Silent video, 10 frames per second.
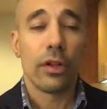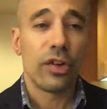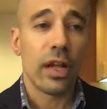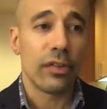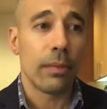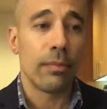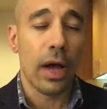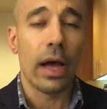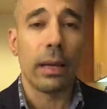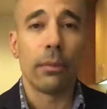The chance of them
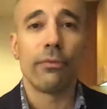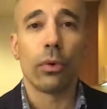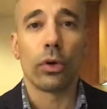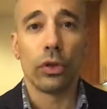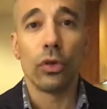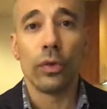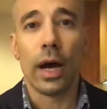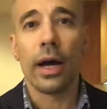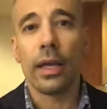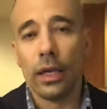dying before you
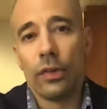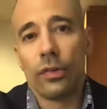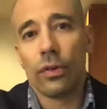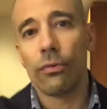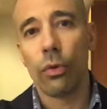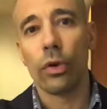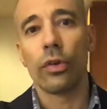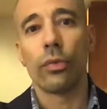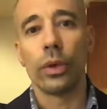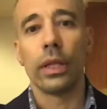die is, of
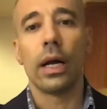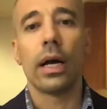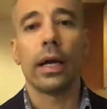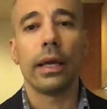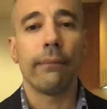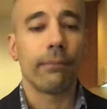course, really high.